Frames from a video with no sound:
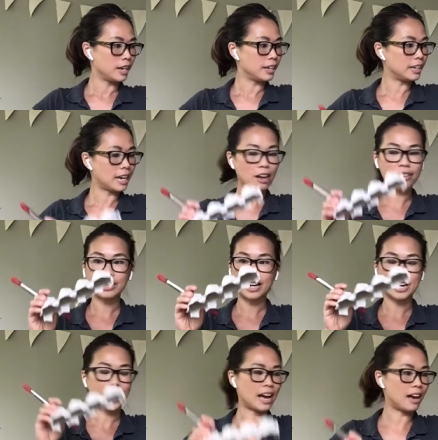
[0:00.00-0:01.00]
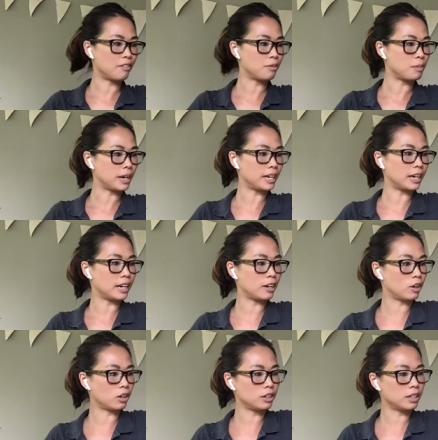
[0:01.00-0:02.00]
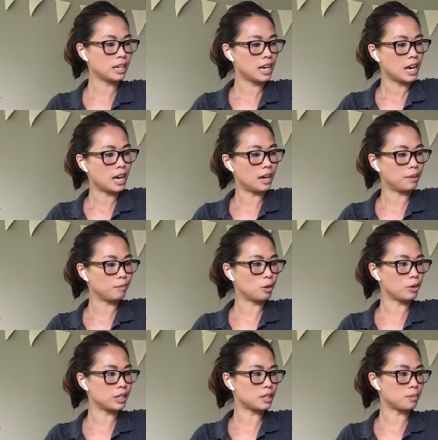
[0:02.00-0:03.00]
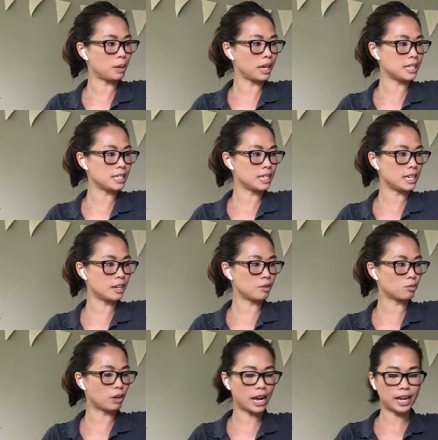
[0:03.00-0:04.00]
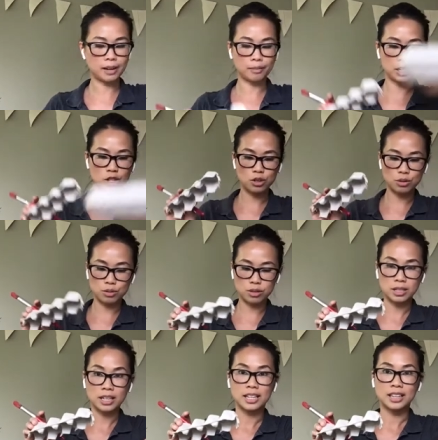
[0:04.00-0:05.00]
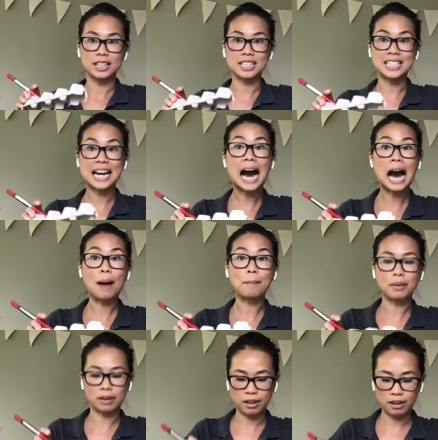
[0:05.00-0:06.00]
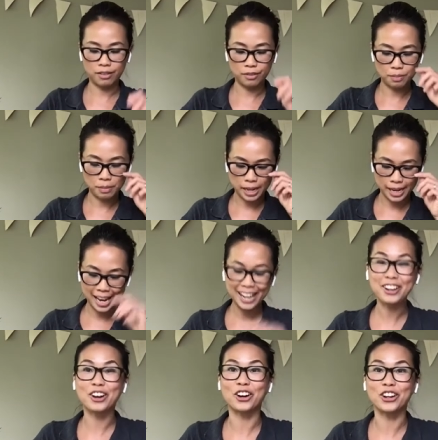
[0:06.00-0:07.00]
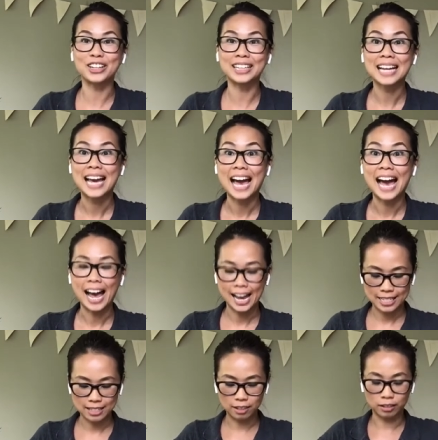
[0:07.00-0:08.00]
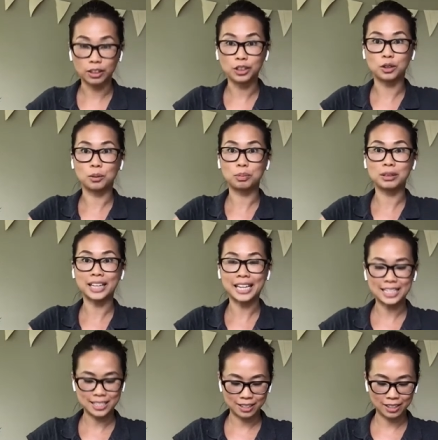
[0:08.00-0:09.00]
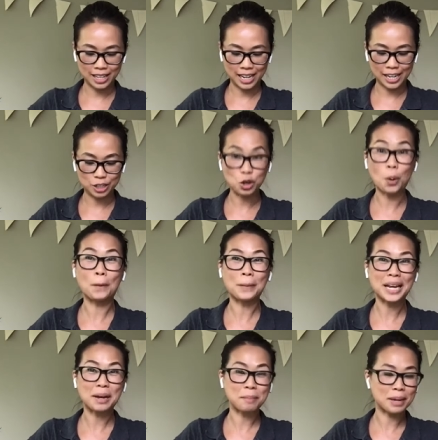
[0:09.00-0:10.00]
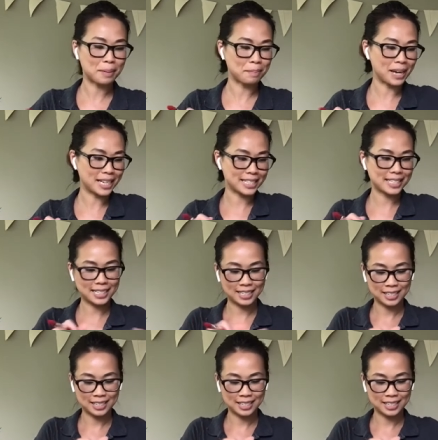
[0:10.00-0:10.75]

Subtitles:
Now that I have my egg carton, I'm going to paint it in red. I'm going to use the top of my egg carton as a little plate so that I don't make a big mess.